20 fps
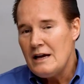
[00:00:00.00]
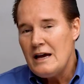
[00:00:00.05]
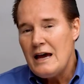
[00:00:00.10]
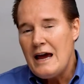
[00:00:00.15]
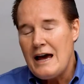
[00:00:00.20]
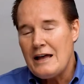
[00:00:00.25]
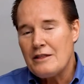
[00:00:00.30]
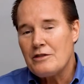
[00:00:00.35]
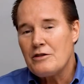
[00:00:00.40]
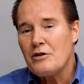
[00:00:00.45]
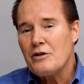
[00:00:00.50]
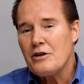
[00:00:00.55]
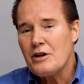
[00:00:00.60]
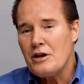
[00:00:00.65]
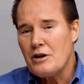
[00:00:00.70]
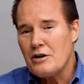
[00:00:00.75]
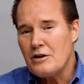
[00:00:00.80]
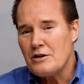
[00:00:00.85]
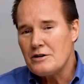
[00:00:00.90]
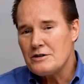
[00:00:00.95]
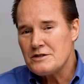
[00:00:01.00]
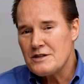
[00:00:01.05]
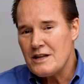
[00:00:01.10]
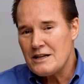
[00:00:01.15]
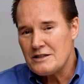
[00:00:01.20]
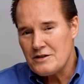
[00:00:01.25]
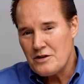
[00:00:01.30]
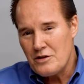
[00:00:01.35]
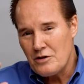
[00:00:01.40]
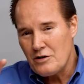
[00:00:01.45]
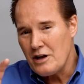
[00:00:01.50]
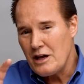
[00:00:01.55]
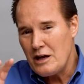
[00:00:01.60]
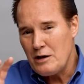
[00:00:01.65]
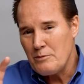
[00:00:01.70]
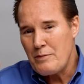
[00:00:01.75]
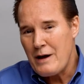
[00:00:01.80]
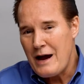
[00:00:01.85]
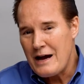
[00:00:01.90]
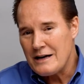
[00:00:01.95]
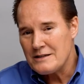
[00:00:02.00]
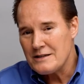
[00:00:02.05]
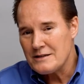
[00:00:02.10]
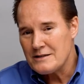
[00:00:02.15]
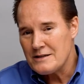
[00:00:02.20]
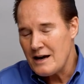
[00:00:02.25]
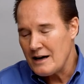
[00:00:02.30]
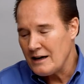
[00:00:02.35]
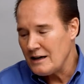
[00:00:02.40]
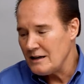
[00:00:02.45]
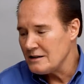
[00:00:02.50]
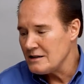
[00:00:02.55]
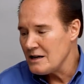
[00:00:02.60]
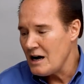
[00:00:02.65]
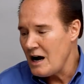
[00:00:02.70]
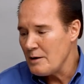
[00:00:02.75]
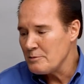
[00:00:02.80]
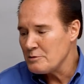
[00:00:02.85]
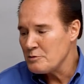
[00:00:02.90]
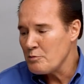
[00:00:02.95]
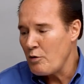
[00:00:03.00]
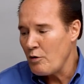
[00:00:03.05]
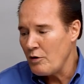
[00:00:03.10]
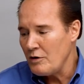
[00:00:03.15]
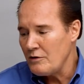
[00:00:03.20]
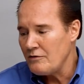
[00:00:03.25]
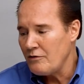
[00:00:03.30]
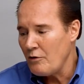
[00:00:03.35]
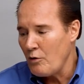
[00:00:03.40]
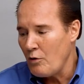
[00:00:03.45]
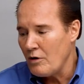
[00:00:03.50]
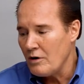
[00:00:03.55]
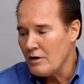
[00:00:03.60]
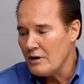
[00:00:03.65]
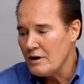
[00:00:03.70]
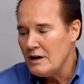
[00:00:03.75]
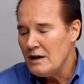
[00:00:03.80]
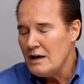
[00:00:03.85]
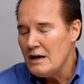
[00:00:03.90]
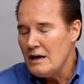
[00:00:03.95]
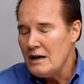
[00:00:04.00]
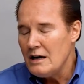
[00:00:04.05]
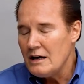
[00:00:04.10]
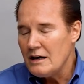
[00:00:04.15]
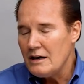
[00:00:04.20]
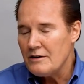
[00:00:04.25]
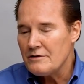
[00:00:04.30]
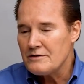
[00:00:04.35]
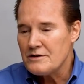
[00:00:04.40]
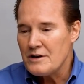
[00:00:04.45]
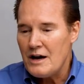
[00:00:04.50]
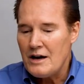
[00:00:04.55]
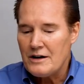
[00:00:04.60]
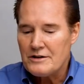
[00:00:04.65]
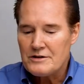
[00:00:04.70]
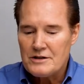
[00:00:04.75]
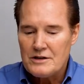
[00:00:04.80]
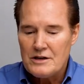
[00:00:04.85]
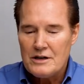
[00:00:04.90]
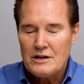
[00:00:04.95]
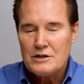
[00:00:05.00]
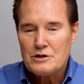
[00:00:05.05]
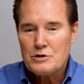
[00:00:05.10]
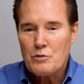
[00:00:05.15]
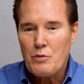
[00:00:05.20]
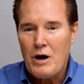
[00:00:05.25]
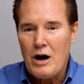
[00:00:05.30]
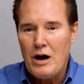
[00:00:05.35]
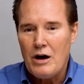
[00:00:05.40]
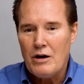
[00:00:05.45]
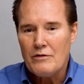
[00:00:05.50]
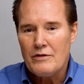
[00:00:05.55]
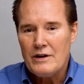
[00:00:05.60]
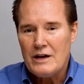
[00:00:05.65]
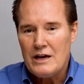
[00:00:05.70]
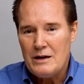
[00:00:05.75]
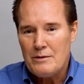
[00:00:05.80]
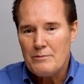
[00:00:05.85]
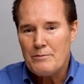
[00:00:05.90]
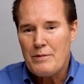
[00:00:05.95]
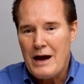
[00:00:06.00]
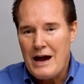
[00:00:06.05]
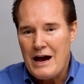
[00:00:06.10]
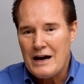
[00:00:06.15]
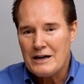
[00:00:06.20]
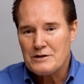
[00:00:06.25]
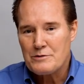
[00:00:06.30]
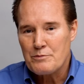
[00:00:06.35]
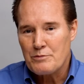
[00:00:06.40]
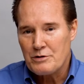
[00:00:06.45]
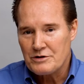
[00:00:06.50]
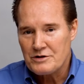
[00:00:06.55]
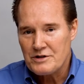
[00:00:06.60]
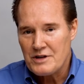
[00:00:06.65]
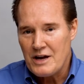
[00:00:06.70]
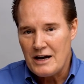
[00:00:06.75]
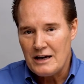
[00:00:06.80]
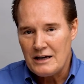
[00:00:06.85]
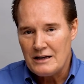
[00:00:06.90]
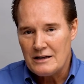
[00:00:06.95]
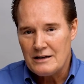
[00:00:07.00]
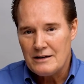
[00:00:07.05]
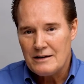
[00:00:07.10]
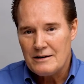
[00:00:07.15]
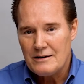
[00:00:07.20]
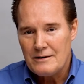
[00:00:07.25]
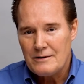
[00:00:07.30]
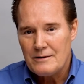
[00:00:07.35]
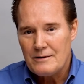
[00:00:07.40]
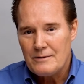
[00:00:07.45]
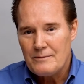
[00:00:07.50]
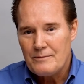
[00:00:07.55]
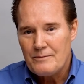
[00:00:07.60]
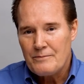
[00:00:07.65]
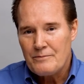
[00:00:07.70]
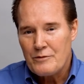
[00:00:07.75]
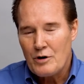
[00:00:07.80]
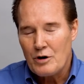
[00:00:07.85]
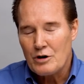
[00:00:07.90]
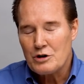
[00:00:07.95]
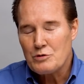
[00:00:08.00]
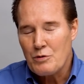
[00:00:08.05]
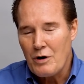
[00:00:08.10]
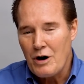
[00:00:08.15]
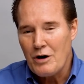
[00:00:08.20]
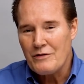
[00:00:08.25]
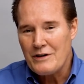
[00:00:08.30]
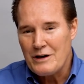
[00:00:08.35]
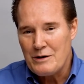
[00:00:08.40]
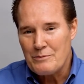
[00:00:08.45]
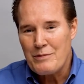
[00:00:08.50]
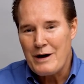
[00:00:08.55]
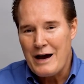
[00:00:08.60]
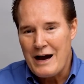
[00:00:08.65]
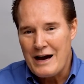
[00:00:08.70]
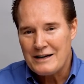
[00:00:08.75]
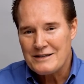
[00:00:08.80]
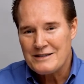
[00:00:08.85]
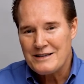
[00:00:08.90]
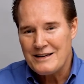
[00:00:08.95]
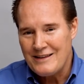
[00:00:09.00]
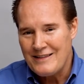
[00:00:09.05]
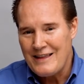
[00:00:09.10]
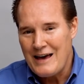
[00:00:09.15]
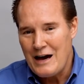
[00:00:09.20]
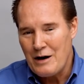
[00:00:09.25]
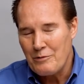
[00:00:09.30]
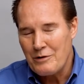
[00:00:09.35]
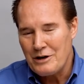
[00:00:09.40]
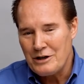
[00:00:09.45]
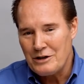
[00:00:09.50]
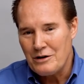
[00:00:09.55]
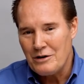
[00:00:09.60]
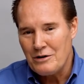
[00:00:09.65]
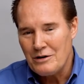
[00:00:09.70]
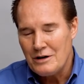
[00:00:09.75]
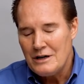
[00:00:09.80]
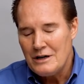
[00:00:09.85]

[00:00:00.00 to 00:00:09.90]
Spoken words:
At 30 hertz, that's 30 impacts a second, times 0.4 gives us 12 impacts per second, or 12 impacts in that window.